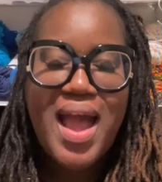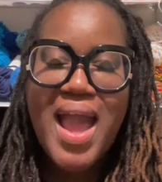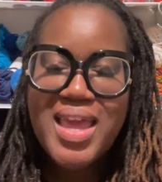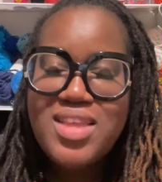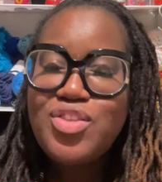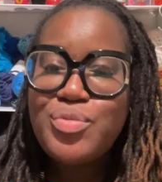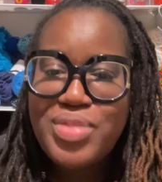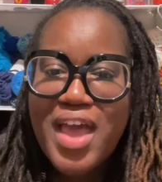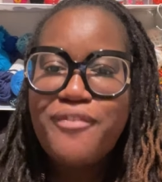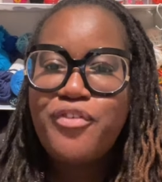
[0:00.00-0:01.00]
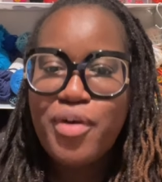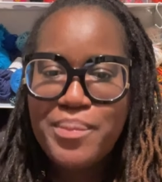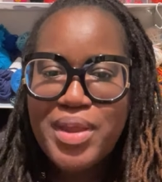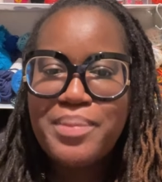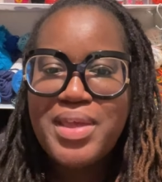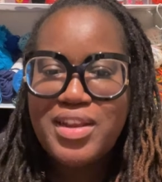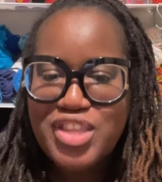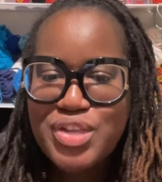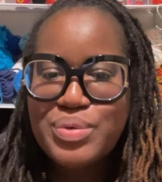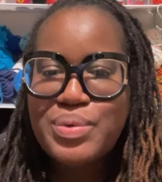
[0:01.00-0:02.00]
I can do that 4 millimeter
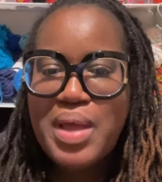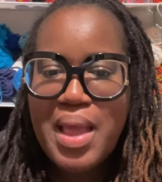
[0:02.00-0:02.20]
too.